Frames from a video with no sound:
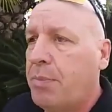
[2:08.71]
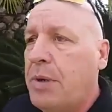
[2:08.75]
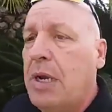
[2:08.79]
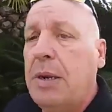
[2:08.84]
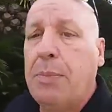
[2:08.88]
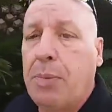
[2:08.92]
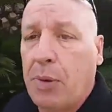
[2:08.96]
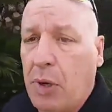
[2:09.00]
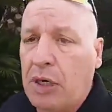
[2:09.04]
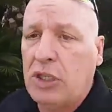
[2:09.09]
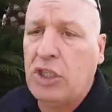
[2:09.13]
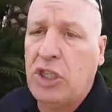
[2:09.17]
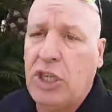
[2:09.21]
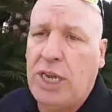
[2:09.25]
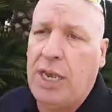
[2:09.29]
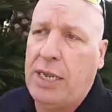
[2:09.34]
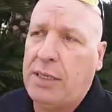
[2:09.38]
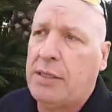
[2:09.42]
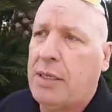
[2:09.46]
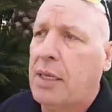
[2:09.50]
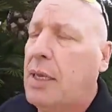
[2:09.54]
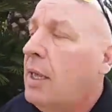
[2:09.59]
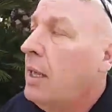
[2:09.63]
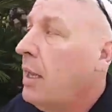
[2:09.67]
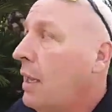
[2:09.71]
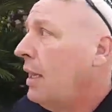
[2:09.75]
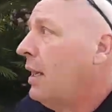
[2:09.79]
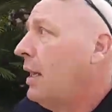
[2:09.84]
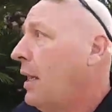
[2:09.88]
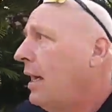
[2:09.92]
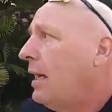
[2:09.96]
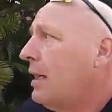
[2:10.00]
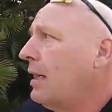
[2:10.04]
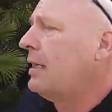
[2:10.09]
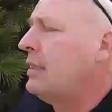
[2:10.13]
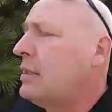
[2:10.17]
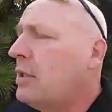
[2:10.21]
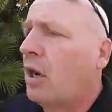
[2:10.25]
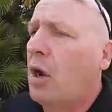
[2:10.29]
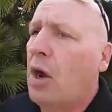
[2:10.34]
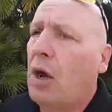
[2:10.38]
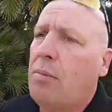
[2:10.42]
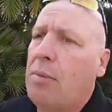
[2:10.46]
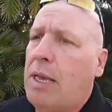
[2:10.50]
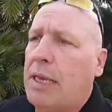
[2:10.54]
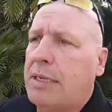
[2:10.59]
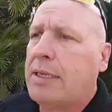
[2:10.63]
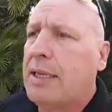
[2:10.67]
Depreciates. At least a
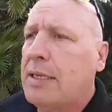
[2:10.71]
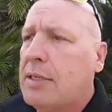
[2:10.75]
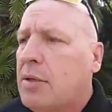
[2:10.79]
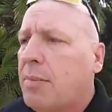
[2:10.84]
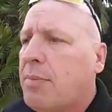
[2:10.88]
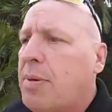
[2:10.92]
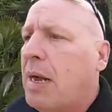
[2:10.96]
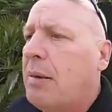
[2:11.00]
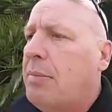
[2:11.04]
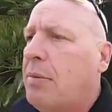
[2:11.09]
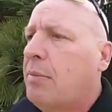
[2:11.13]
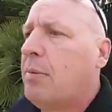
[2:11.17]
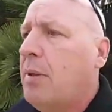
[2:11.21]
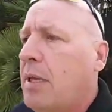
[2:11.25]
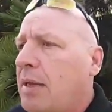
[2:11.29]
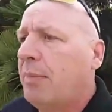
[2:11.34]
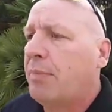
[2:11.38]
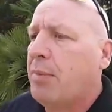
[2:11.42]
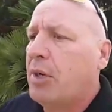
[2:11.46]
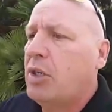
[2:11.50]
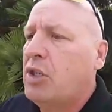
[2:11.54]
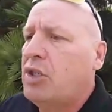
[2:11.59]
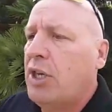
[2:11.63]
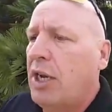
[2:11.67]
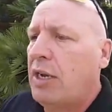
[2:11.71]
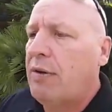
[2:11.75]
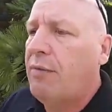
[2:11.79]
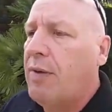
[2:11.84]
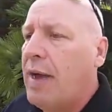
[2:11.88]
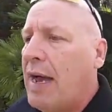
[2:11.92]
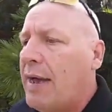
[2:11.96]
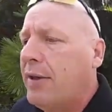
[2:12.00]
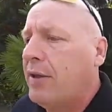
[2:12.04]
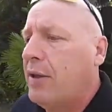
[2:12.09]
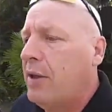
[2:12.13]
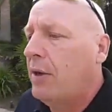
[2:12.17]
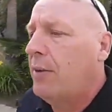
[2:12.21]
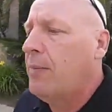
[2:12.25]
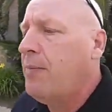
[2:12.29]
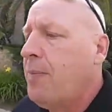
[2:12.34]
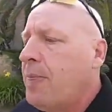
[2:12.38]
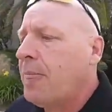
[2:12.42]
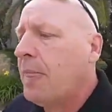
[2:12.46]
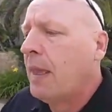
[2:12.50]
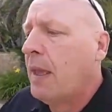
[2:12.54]
home like this will probably appreciate in value.